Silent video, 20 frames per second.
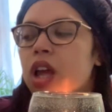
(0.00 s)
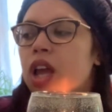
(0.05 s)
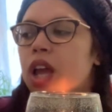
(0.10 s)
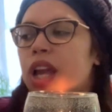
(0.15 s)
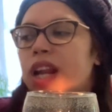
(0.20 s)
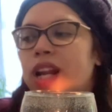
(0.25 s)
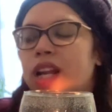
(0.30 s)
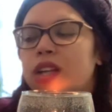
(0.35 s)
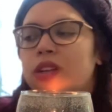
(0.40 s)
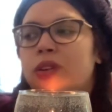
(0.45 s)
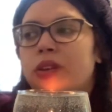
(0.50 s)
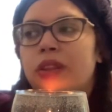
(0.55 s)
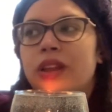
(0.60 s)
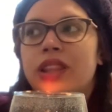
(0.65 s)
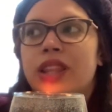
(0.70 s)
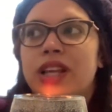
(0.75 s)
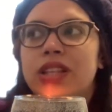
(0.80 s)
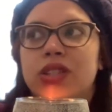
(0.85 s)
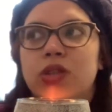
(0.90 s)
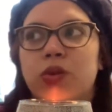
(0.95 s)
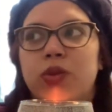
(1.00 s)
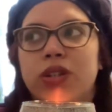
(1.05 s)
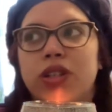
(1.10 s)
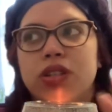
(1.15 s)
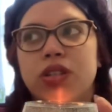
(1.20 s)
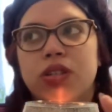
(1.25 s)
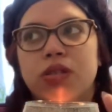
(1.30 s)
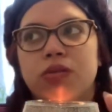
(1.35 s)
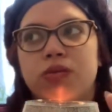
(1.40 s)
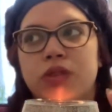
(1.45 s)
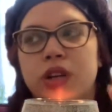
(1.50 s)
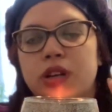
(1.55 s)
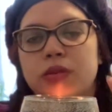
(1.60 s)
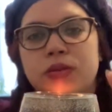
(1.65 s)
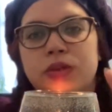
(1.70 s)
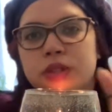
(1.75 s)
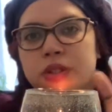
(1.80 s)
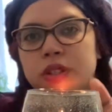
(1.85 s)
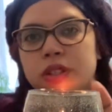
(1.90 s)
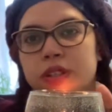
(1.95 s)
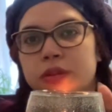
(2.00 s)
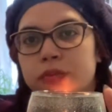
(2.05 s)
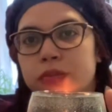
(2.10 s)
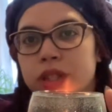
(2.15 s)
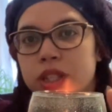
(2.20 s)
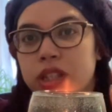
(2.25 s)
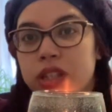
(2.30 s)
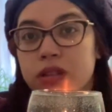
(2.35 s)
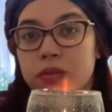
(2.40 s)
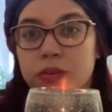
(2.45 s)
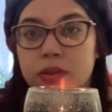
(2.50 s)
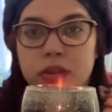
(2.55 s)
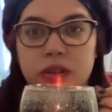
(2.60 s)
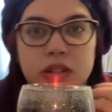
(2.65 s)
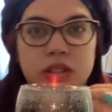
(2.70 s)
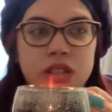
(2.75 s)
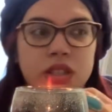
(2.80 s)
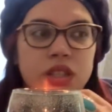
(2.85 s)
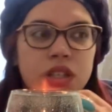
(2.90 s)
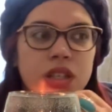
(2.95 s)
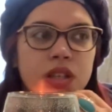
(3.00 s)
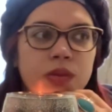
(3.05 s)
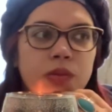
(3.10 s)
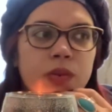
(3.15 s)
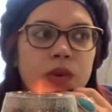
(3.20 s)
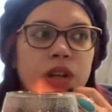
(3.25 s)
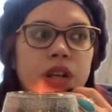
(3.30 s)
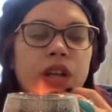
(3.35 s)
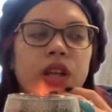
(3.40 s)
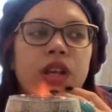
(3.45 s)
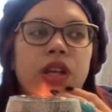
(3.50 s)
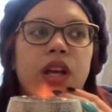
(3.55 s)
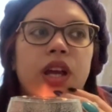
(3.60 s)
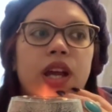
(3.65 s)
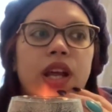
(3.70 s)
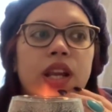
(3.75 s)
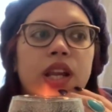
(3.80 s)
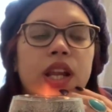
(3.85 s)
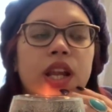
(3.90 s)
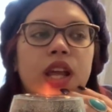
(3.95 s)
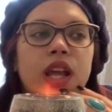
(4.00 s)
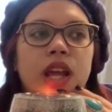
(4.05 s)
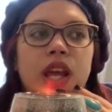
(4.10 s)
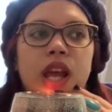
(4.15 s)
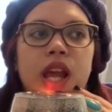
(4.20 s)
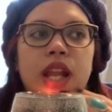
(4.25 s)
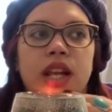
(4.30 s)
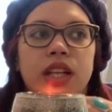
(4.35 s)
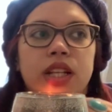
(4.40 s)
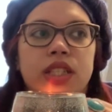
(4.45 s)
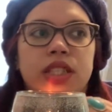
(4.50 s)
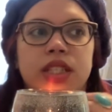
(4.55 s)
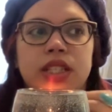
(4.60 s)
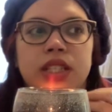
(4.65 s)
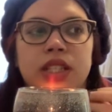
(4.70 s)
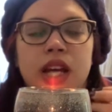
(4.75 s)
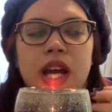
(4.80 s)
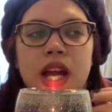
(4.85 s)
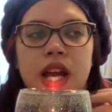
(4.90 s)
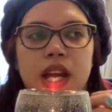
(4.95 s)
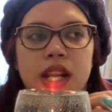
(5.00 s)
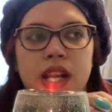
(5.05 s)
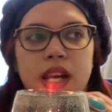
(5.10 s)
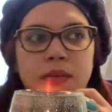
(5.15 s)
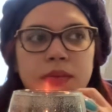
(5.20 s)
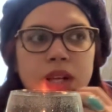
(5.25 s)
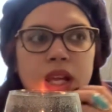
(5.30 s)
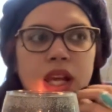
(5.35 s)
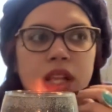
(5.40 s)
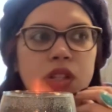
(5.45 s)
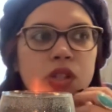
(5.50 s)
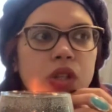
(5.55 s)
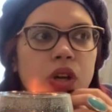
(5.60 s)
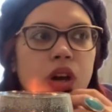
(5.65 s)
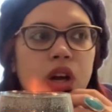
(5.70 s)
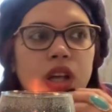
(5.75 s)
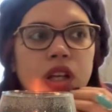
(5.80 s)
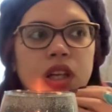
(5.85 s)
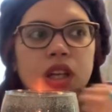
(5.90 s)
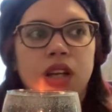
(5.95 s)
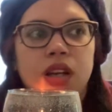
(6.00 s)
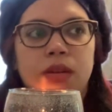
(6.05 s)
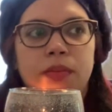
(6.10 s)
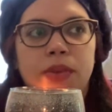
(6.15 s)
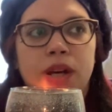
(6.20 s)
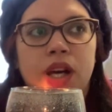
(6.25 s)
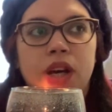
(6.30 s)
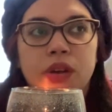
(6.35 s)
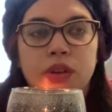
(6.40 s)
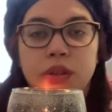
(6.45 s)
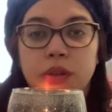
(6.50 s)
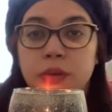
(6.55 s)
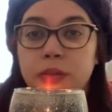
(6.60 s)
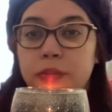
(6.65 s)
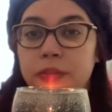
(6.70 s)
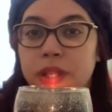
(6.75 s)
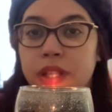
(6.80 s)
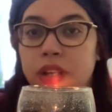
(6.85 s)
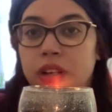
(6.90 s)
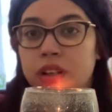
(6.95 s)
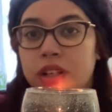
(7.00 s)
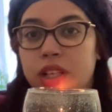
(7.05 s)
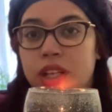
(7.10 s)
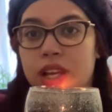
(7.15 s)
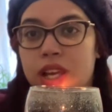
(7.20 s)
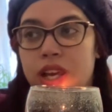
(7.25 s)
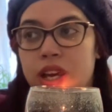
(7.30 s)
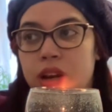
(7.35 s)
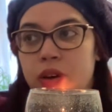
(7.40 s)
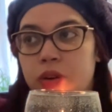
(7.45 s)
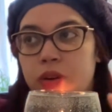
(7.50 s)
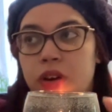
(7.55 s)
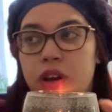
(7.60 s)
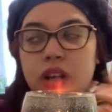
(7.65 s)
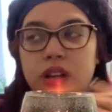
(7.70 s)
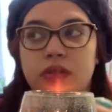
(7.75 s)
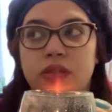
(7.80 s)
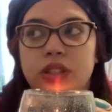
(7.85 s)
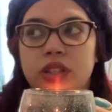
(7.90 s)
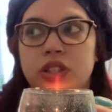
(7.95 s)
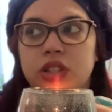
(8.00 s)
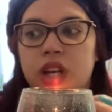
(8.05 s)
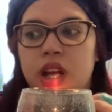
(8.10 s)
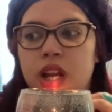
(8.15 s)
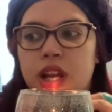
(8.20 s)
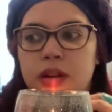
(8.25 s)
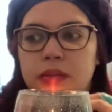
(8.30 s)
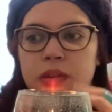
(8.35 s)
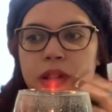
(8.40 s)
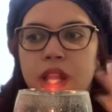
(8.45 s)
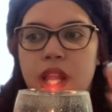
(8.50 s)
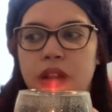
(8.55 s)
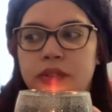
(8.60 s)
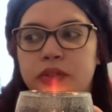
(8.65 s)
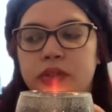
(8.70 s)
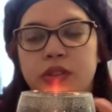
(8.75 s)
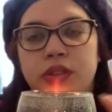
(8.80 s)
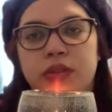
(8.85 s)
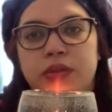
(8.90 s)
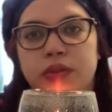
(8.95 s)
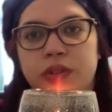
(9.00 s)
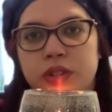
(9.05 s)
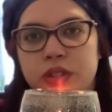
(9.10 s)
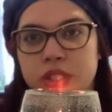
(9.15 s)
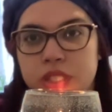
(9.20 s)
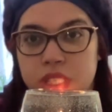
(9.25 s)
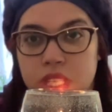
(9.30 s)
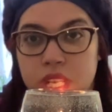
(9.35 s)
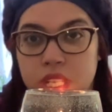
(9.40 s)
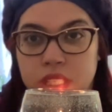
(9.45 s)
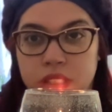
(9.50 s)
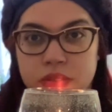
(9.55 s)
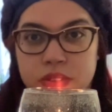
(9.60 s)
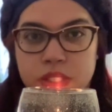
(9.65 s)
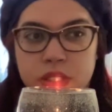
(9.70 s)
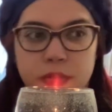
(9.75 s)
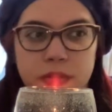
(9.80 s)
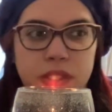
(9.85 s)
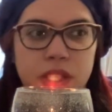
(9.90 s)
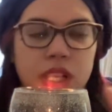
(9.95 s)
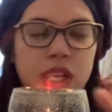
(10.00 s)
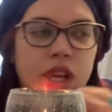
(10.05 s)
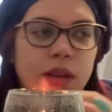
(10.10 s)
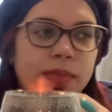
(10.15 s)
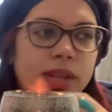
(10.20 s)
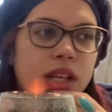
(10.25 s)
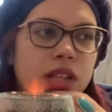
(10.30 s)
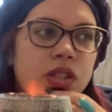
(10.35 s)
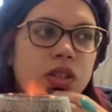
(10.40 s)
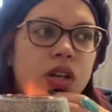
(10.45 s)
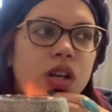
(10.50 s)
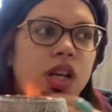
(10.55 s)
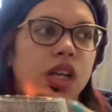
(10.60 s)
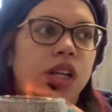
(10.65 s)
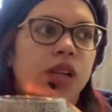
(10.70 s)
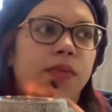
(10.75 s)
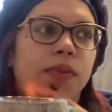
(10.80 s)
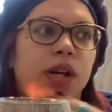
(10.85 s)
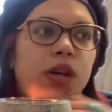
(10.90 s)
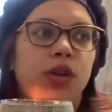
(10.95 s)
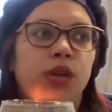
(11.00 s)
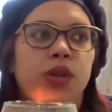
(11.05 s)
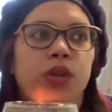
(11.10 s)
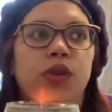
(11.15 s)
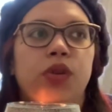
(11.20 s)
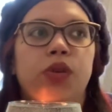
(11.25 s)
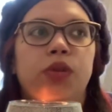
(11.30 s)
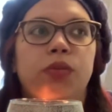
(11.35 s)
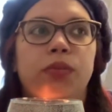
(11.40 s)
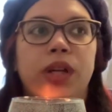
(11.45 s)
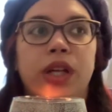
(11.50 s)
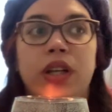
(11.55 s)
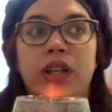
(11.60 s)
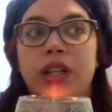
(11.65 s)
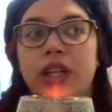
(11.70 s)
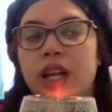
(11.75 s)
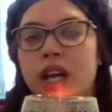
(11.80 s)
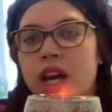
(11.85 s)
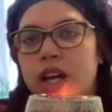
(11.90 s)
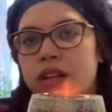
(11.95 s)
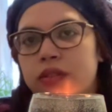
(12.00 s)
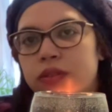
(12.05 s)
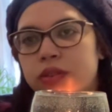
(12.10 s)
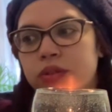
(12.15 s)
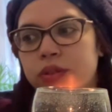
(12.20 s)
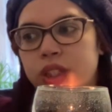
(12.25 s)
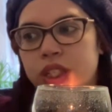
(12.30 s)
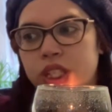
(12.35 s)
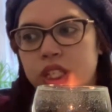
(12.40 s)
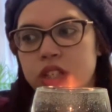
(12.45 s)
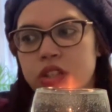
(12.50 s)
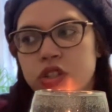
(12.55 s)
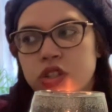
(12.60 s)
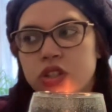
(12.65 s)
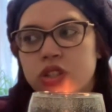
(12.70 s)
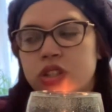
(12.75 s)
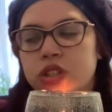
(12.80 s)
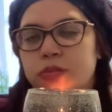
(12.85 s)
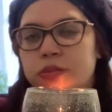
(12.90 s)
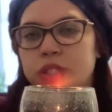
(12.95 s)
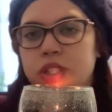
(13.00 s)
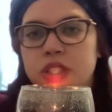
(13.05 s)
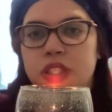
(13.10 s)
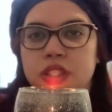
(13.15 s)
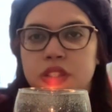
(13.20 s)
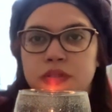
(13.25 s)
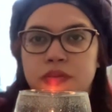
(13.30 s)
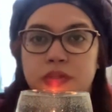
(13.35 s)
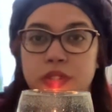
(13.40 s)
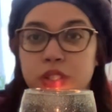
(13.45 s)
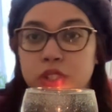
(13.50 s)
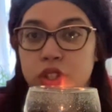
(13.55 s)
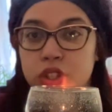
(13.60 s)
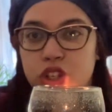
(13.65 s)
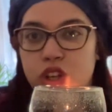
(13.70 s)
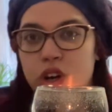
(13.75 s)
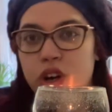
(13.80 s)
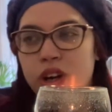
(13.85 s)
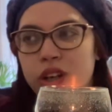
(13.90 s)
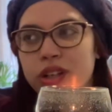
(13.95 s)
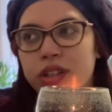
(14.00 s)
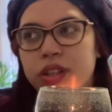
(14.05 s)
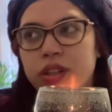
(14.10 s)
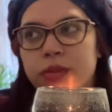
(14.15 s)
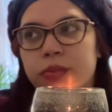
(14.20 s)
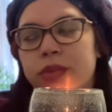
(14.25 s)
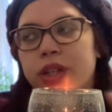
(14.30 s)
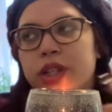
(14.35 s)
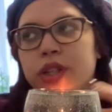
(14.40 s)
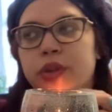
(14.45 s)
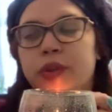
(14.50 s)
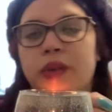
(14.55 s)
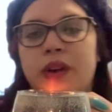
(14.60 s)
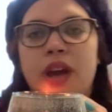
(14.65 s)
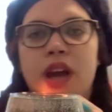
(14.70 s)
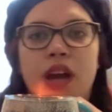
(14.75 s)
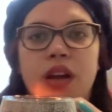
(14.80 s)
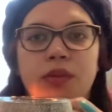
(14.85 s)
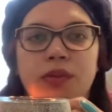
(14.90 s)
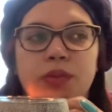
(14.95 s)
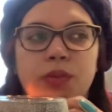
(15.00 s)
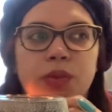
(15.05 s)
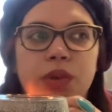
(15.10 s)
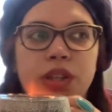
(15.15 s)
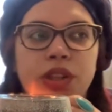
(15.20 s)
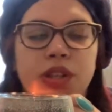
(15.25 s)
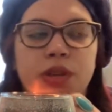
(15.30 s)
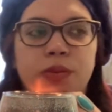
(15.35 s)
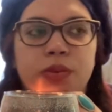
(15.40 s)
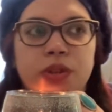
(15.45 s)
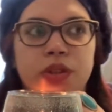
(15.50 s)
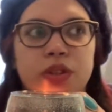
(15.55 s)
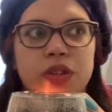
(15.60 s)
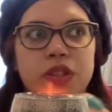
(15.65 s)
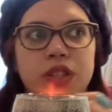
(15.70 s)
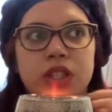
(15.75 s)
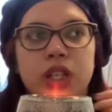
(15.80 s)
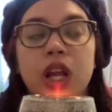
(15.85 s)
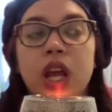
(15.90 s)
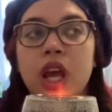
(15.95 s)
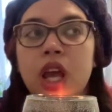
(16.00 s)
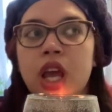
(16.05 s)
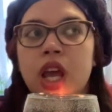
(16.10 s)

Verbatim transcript: and i know that that's going to rub certain people the same way and and it's not i'm not talking about you bailing out out of a job after the first sign of something i'm not talking about you bailing out of a relationship because of the first argument you have with your person